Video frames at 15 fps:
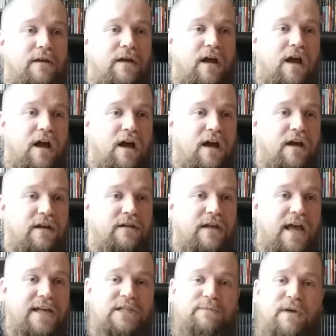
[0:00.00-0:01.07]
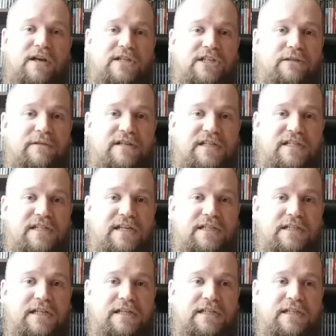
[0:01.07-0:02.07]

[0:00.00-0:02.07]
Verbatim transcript: uh, Xbox 360